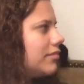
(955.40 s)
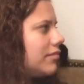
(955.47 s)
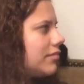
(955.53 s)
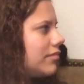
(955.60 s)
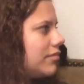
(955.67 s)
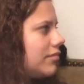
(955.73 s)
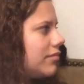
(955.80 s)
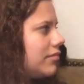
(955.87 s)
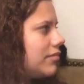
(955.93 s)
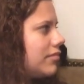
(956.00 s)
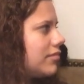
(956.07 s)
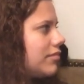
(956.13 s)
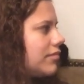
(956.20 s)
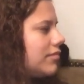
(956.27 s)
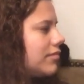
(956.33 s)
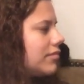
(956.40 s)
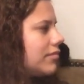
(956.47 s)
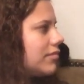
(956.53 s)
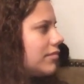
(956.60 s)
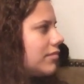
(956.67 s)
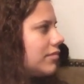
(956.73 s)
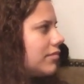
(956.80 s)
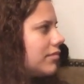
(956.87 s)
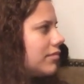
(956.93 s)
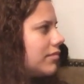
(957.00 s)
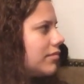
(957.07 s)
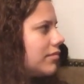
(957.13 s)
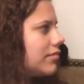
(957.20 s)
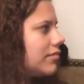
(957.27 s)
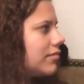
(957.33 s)

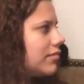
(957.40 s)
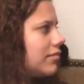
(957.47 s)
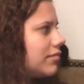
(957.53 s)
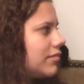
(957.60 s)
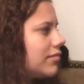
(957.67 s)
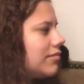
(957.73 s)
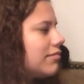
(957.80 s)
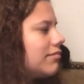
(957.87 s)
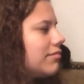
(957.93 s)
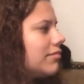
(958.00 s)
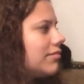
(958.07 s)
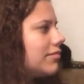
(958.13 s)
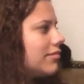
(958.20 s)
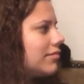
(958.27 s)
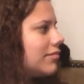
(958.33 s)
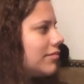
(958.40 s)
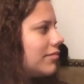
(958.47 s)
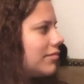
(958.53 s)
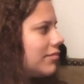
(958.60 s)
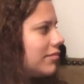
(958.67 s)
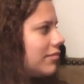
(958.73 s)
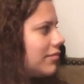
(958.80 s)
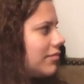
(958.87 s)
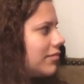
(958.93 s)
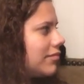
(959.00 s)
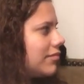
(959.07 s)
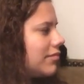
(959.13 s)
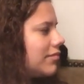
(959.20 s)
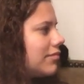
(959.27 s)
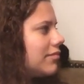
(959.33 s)

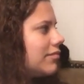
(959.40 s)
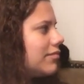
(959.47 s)
(silent)